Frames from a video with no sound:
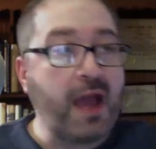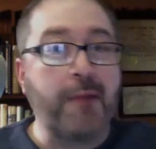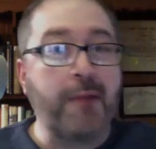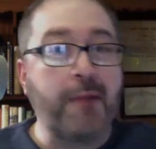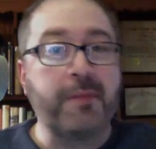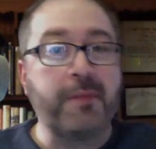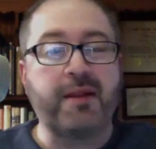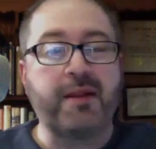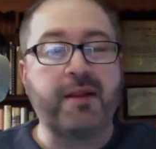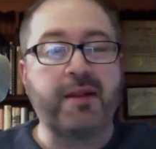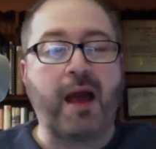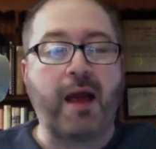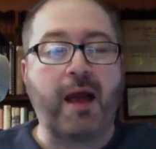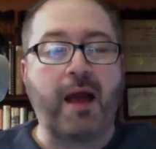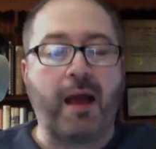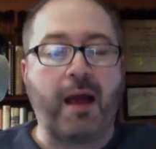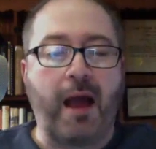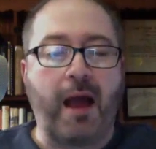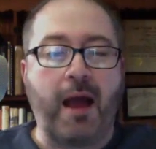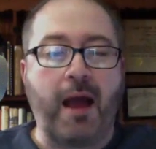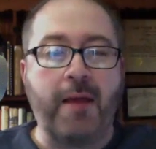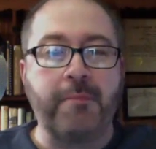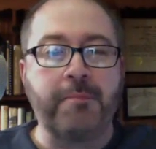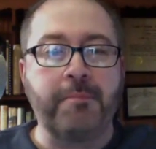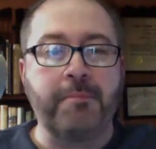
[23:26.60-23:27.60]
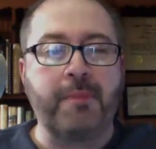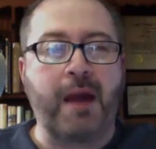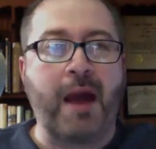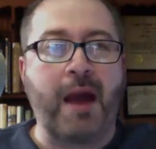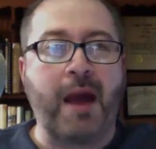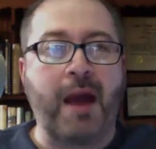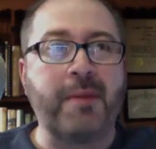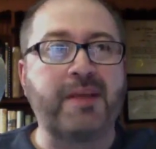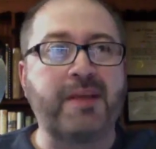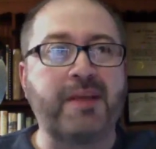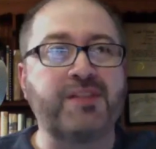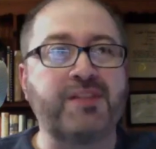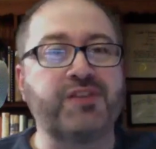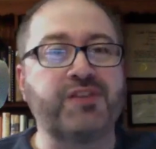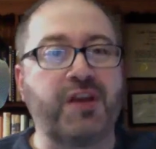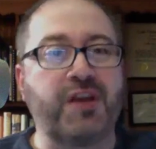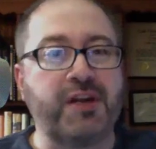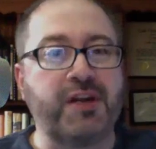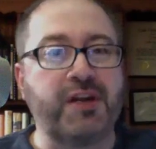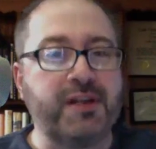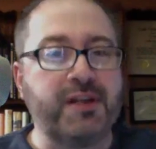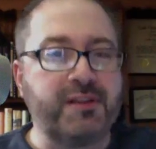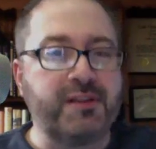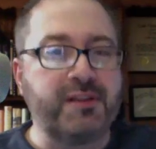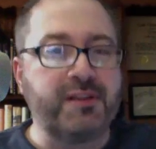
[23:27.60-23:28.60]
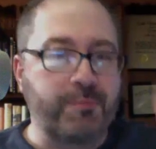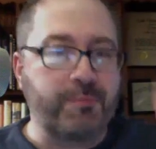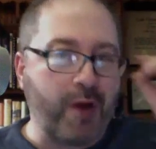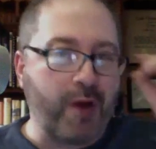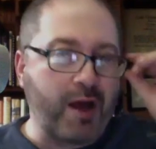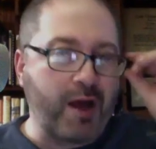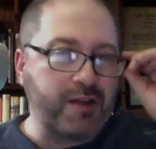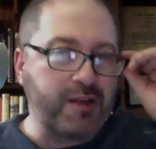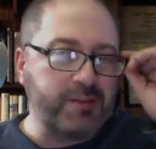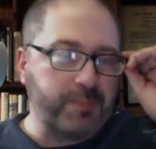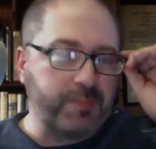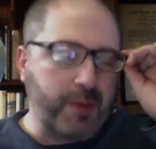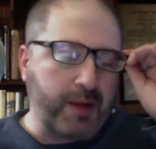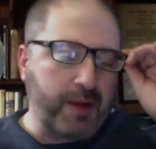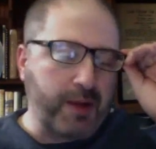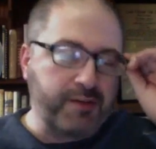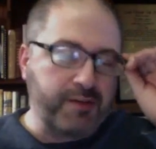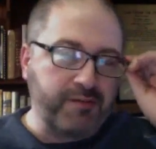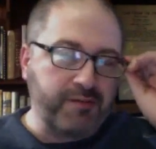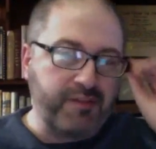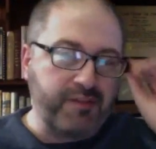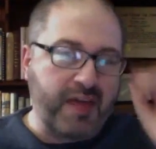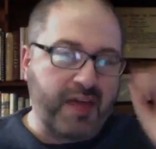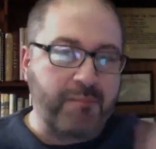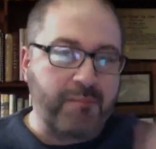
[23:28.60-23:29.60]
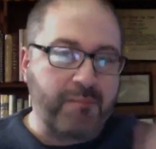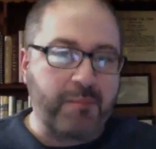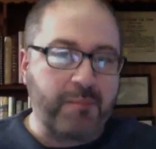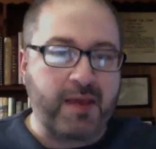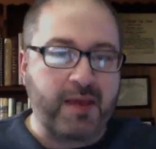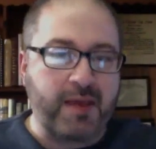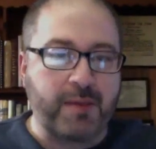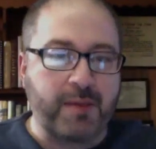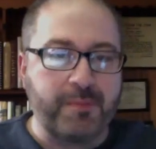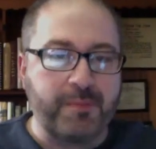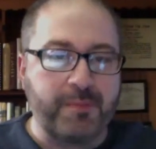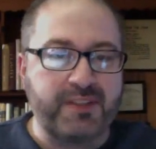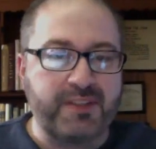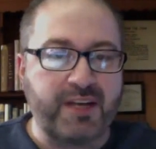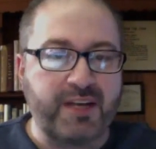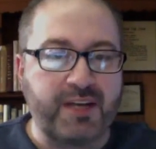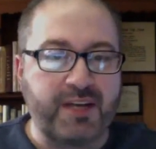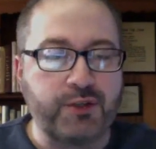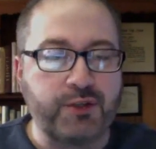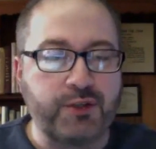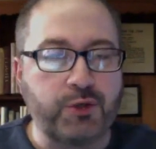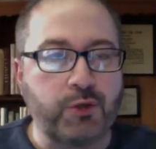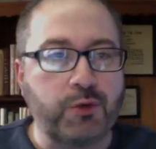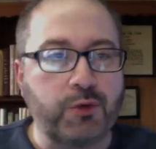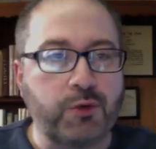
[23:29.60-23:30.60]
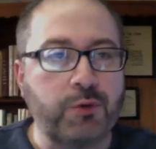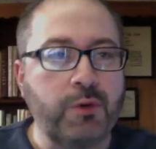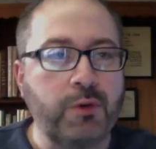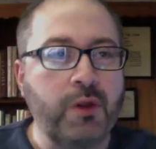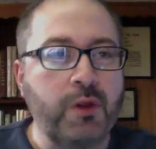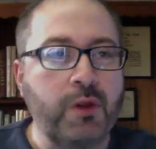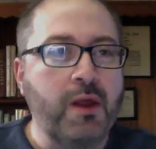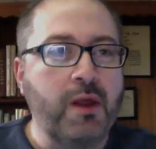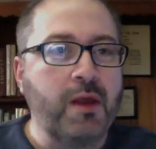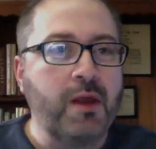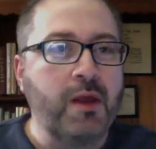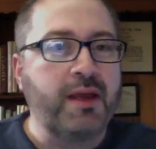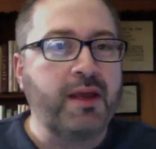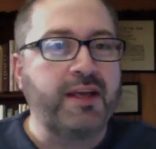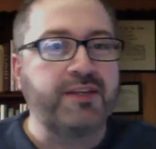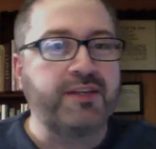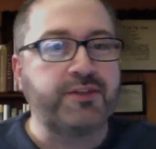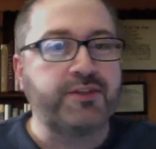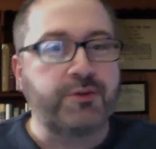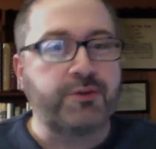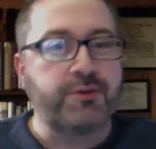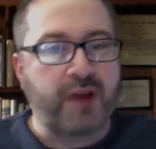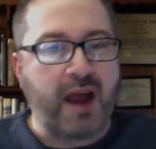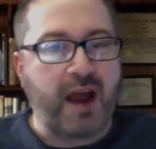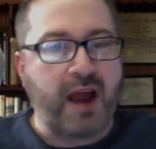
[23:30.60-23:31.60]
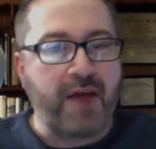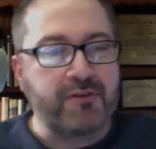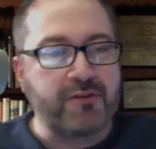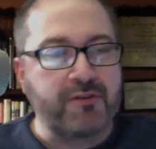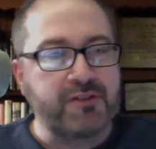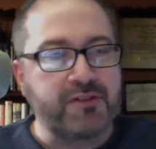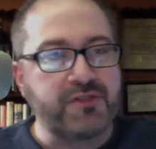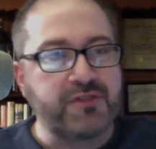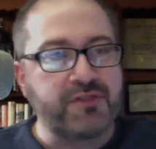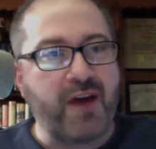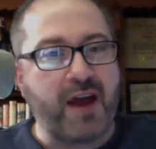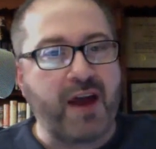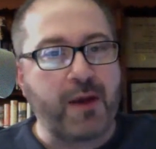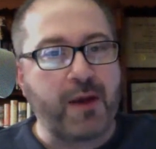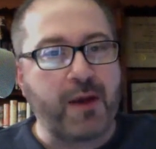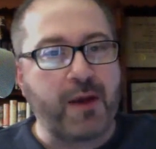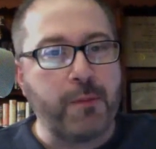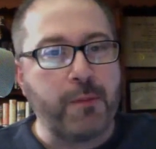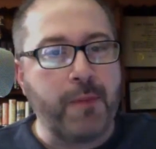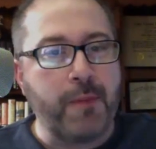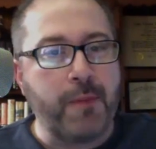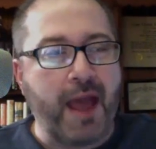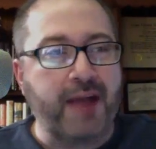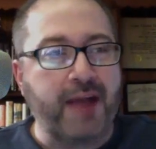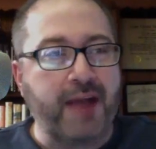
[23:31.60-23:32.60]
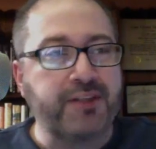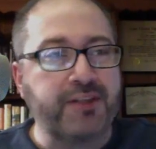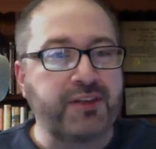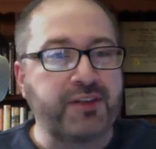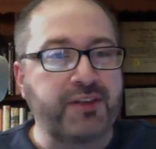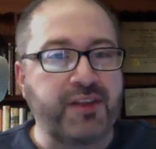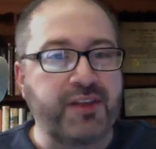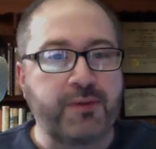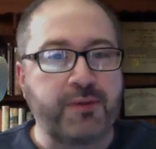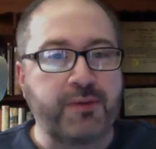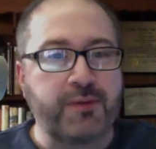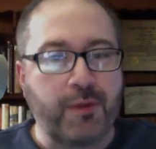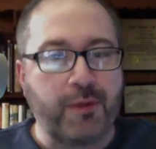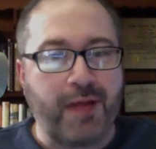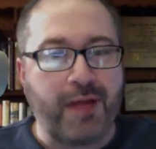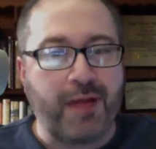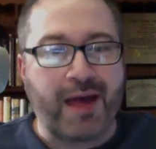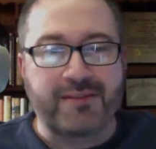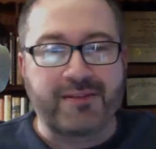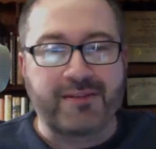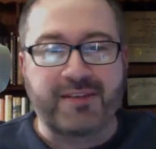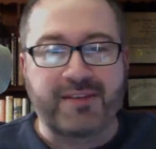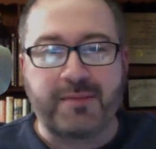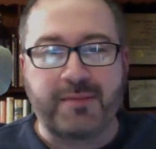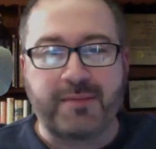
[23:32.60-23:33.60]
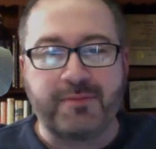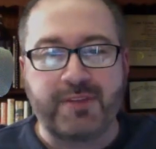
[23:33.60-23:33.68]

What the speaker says: I mean, I'm excited at the prospect of that being a potential Eastern Conference final match. I think there are a lot of teams